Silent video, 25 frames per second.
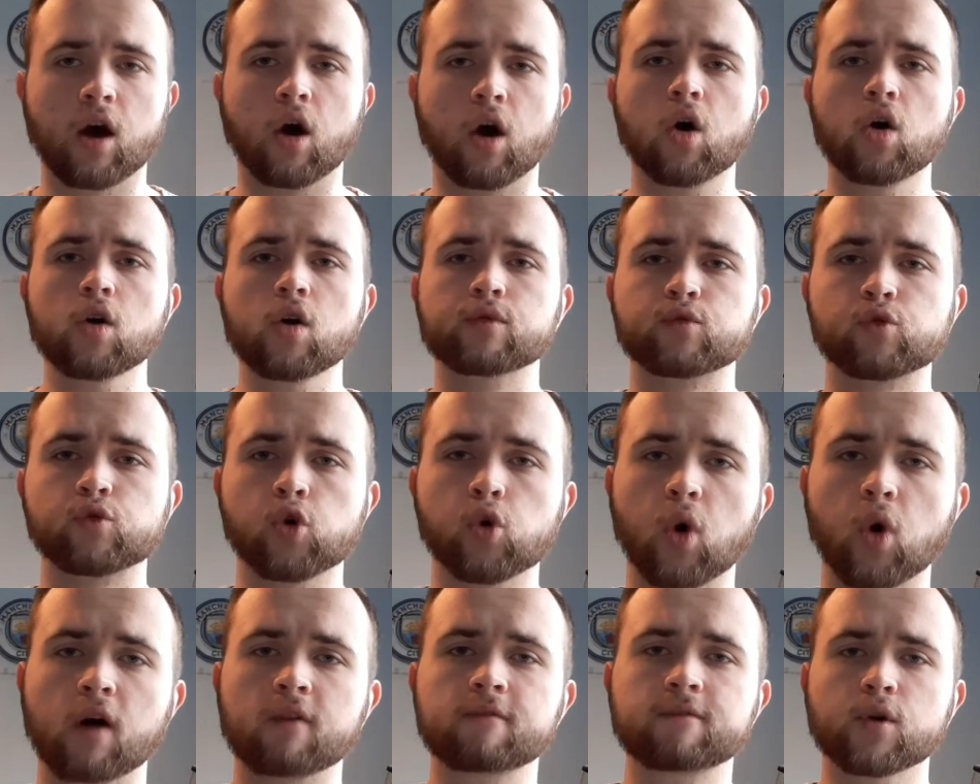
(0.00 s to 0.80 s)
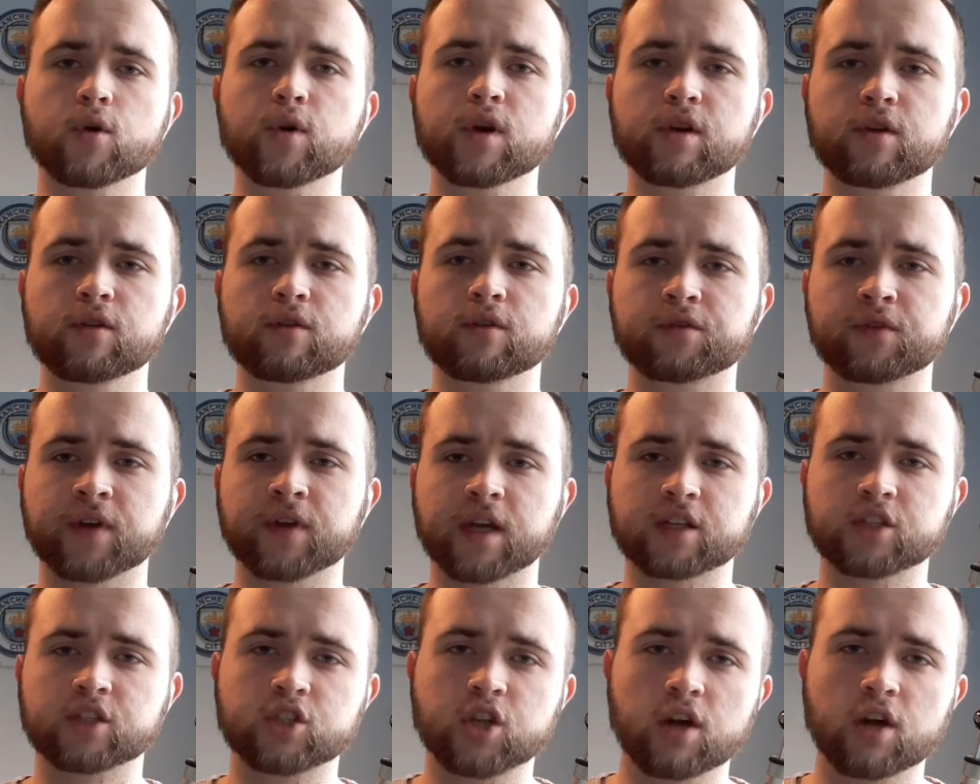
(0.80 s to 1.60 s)
overall, a very good
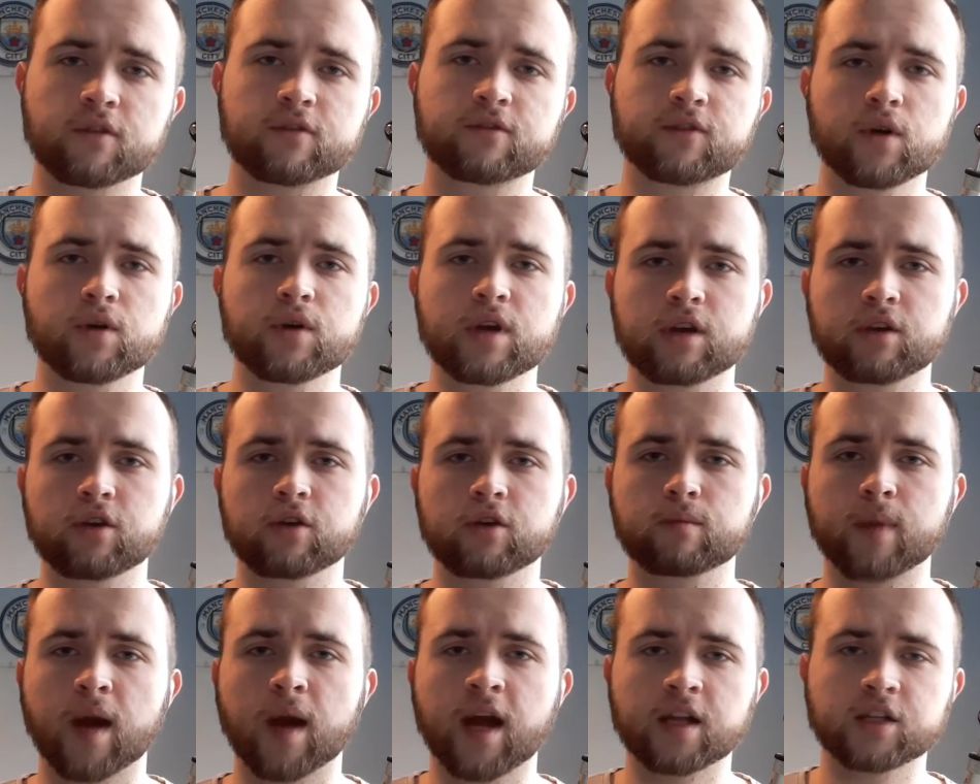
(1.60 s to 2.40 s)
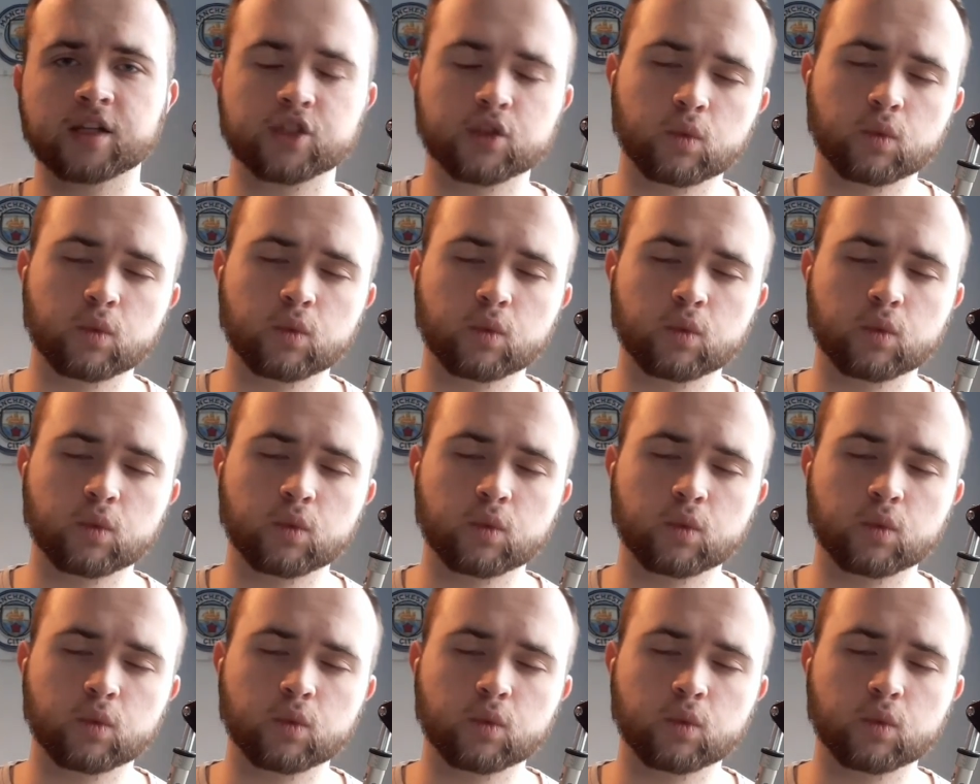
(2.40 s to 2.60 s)
fixture, very good match.